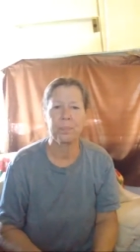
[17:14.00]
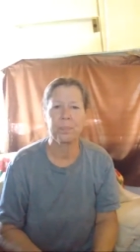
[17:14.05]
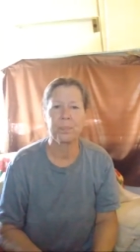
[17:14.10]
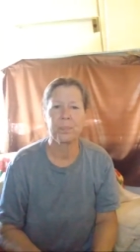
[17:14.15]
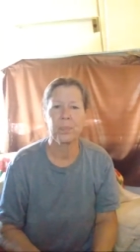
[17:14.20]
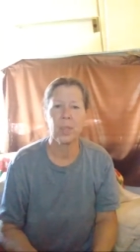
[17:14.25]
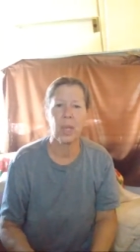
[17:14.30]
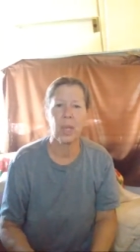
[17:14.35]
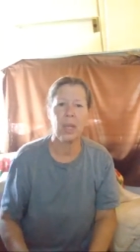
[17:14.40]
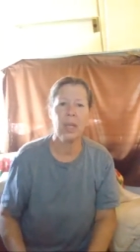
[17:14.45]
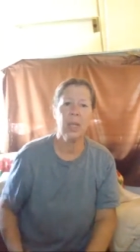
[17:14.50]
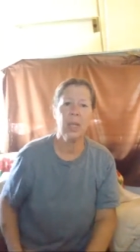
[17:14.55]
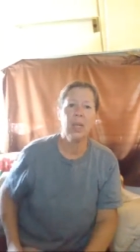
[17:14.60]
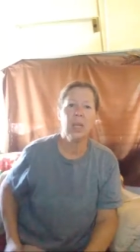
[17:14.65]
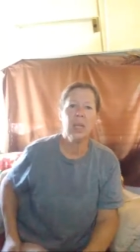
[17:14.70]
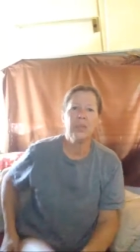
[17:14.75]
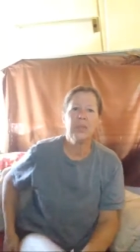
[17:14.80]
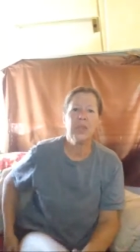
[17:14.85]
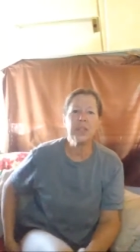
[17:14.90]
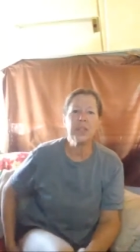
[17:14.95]
okay?
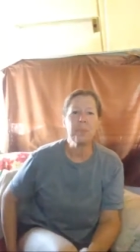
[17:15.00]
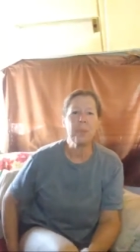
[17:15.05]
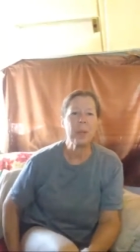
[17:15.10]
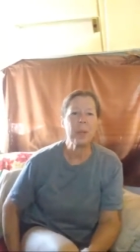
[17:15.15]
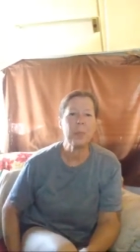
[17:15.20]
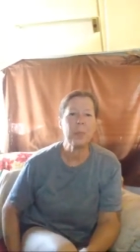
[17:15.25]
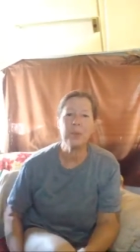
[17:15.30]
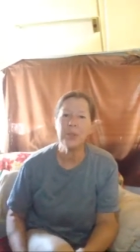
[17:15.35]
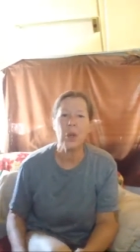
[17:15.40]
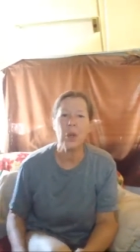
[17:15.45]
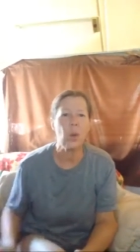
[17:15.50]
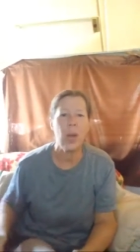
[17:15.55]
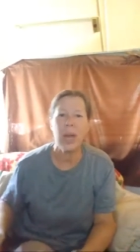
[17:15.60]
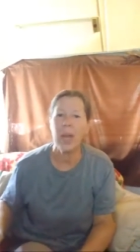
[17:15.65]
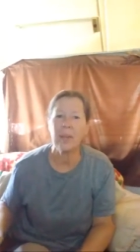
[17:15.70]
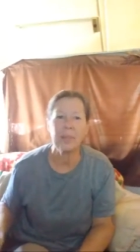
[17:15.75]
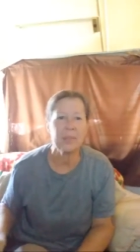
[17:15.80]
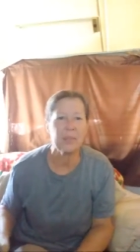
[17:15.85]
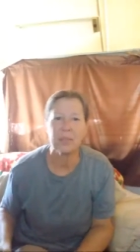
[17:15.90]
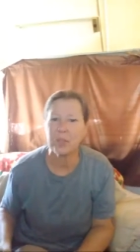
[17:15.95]
These people don't have the
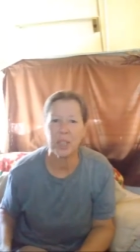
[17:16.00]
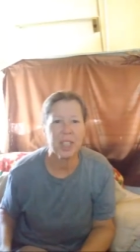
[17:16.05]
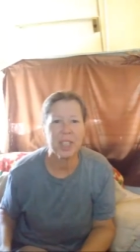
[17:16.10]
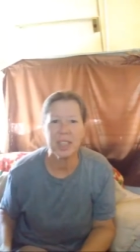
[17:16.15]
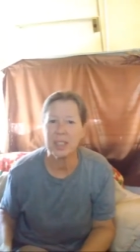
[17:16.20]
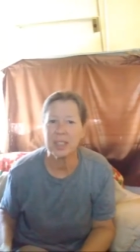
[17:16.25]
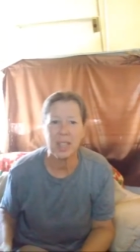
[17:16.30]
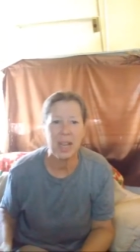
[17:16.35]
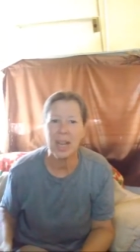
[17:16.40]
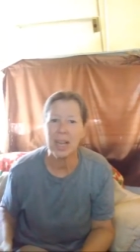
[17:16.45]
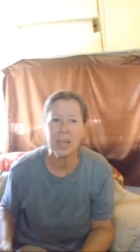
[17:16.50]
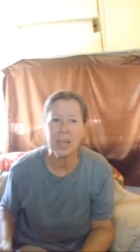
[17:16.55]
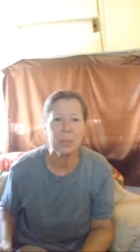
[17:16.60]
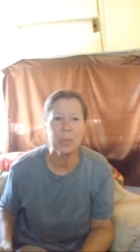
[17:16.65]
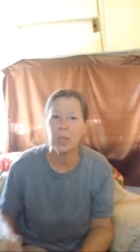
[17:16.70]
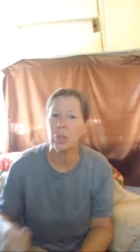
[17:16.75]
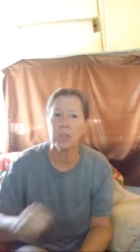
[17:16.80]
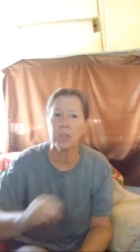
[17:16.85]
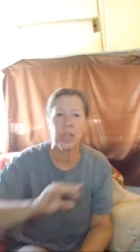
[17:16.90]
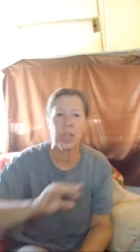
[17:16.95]
frickin' time to go
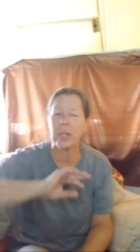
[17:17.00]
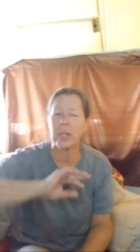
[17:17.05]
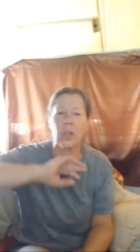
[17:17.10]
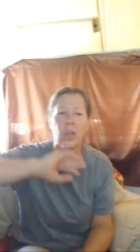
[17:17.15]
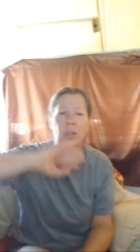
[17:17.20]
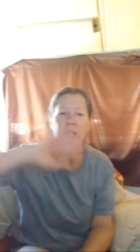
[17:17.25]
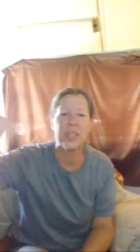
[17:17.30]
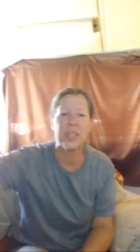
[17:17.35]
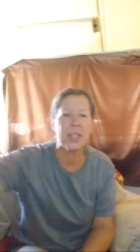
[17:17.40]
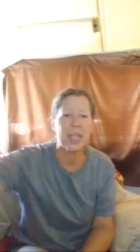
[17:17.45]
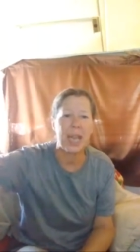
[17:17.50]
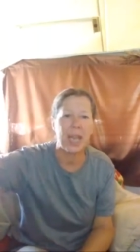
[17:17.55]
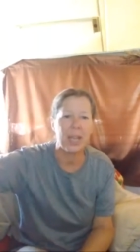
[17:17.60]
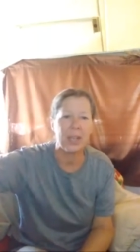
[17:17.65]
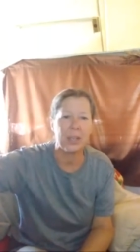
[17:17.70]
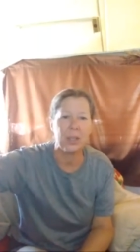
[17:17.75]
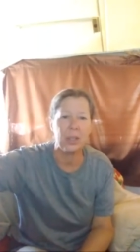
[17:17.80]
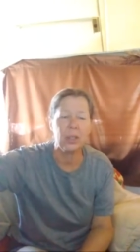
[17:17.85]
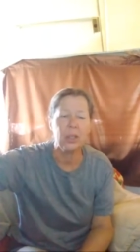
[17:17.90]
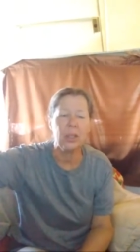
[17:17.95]
check out all these
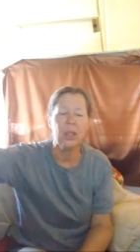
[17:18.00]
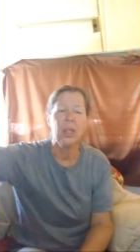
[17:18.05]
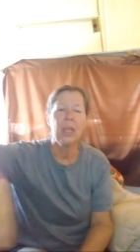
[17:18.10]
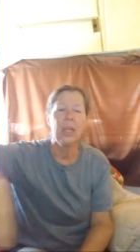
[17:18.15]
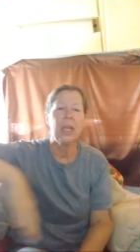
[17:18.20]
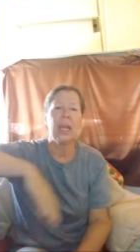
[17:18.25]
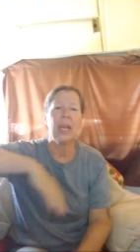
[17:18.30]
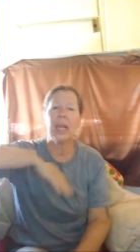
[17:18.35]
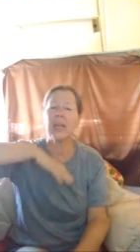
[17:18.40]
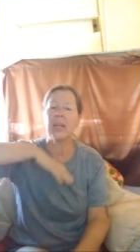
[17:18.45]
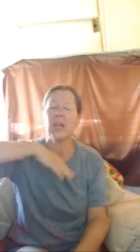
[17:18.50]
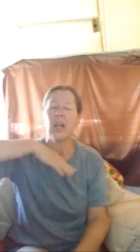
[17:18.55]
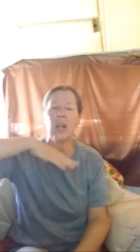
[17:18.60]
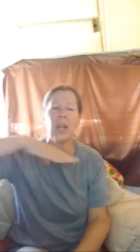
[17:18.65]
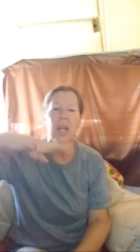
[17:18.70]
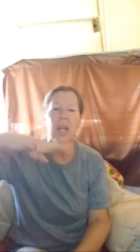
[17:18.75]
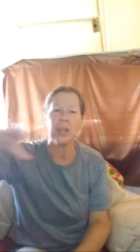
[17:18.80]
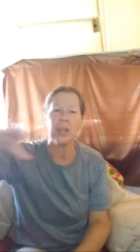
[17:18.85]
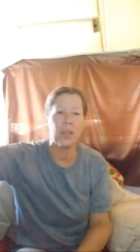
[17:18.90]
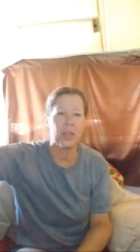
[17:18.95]
cattle
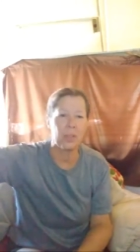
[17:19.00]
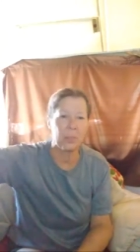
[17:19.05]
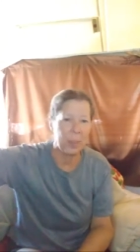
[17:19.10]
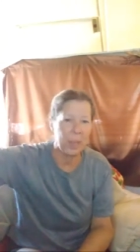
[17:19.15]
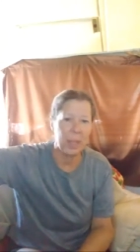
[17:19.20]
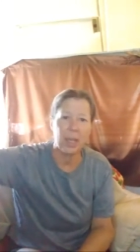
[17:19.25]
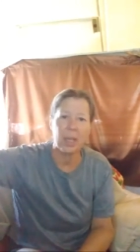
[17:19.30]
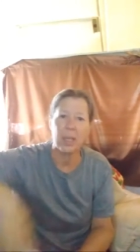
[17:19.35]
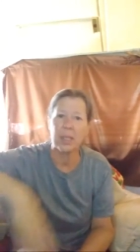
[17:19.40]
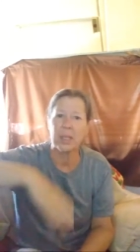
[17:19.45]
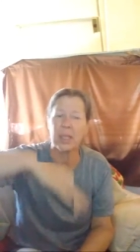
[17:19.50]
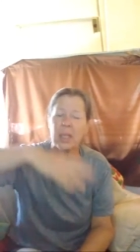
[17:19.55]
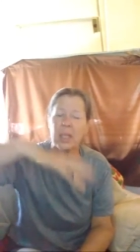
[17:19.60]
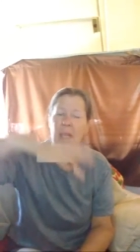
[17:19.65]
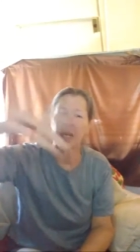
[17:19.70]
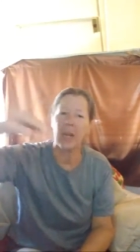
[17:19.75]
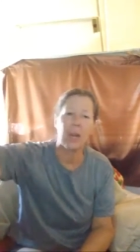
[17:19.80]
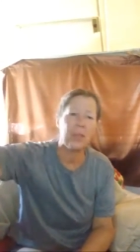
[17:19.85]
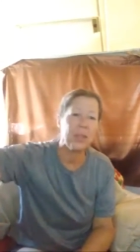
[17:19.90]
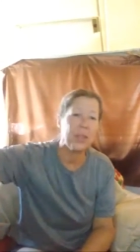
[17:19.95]
and the pigs and
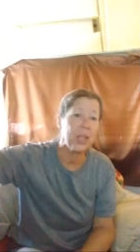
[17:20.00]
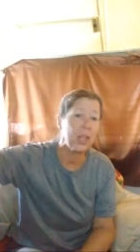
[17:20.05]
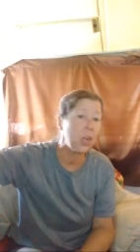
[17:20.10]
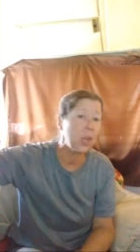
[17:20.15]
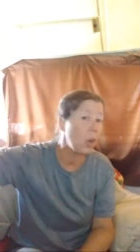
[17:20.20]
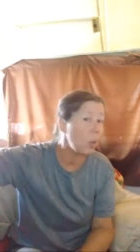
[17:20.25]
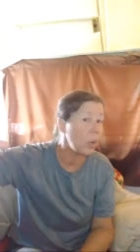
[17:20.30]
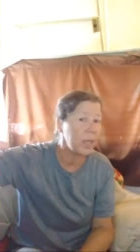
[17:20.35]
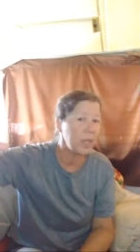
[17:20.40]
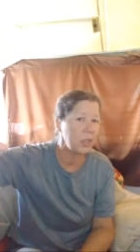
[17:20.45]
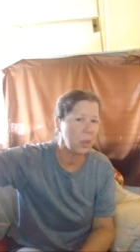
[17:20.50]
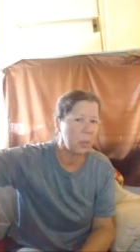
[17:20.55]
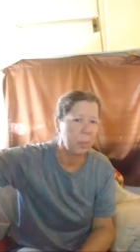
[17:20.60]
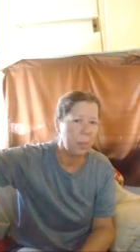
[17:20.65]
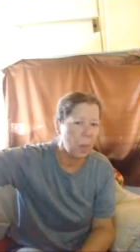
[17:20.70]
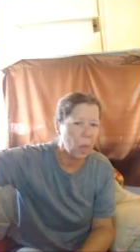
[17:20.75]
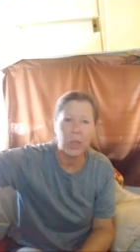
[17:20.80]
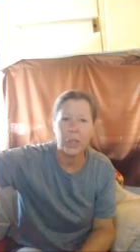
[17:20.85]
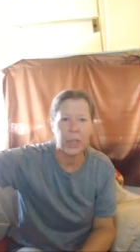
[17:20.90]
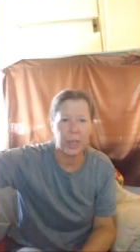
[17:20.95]
everything going to
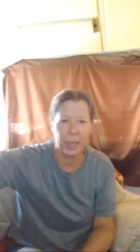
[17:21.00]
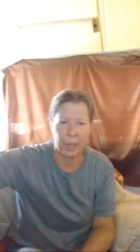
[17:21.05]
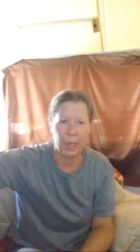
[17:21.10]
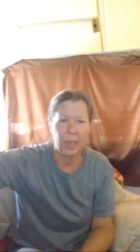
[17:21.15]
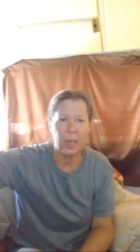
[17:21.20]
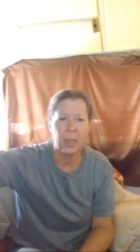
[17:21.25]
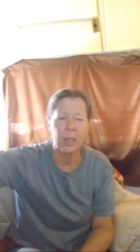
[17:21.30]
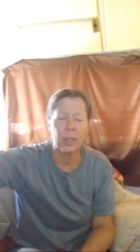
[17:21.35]
market,